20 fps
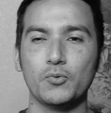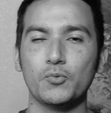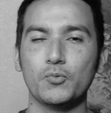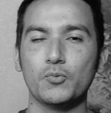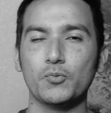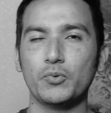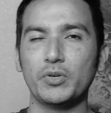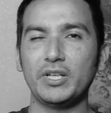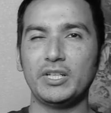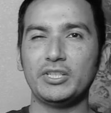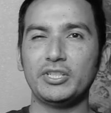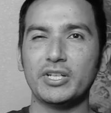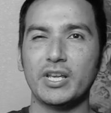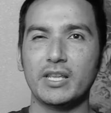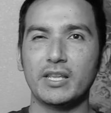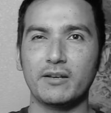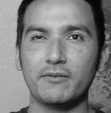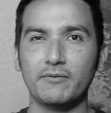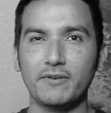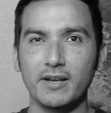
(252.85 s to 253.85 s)

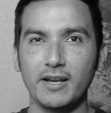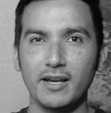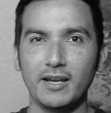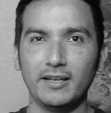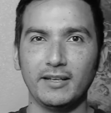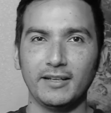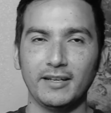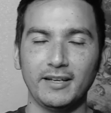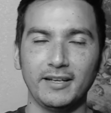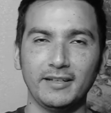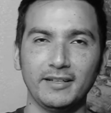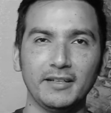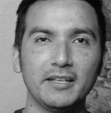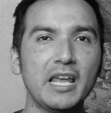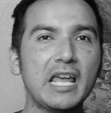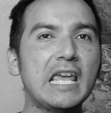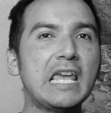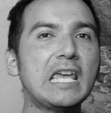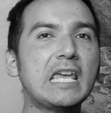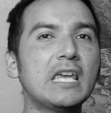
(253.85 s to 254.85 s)
regenerate and
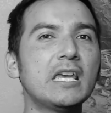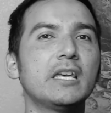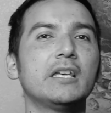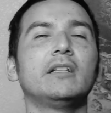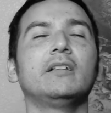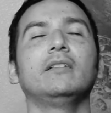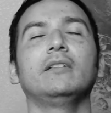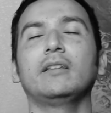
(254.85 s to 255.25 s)
heal.